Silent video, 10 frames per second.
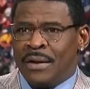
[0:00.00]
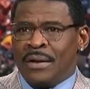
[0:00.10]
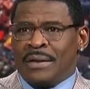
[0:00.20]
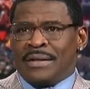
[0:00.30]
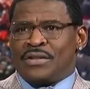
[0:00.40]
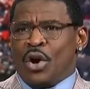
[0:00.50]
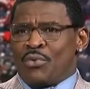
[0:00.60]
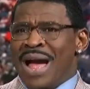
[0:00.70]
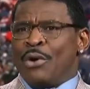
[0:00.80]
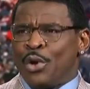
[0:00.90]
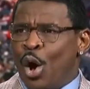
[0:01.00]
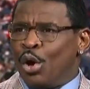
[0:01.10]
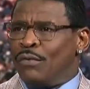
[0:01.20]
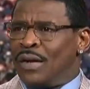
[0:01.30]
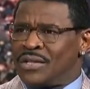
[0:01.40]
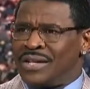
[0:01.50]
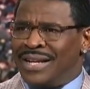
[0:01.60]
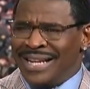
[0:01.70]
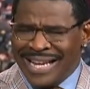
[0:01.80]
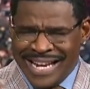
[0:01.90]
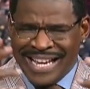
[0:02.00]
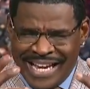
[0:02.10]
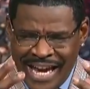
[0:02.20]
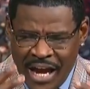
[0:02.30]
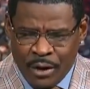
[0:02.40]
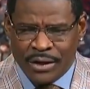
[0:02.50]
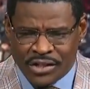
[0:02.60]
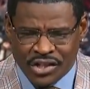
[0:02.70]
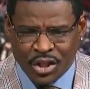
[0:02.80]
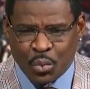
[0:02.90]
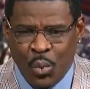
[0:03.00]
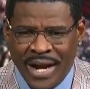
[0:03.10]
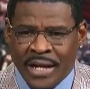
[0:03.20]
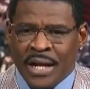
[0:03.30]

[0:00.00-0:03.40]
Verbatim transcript: that's around all of us, and it carries such weight.